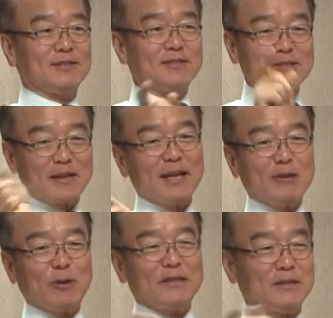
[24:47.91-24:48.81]
Just
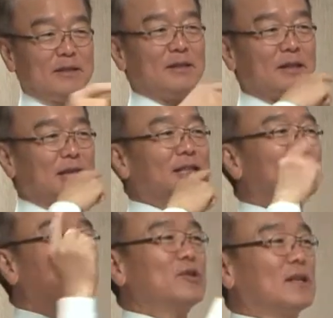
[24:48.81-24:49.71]
likewise,
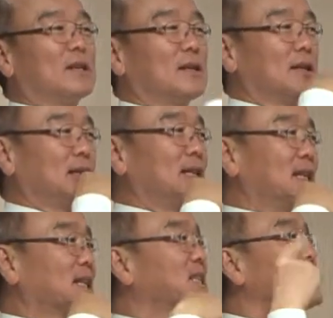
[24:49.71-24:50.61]
individual
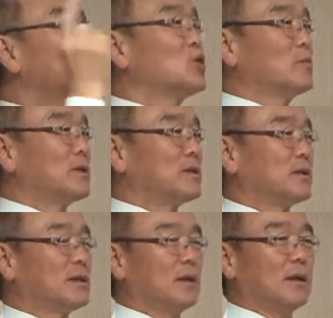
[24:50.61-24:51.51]

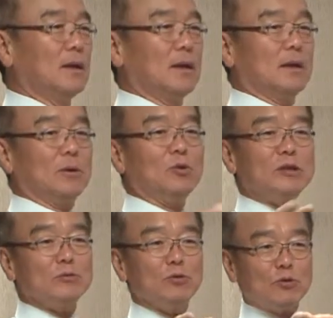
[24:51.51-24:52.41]
consumers, you
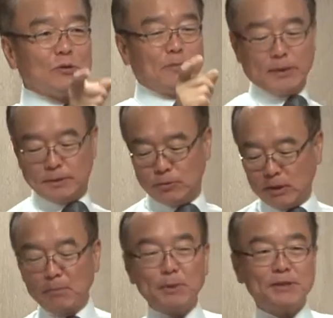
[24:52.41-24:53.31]

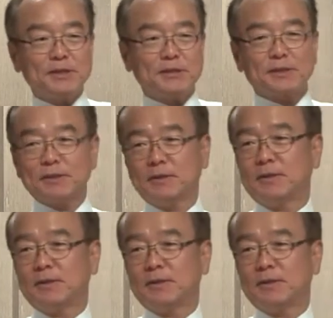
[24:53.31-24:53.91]
can purchase.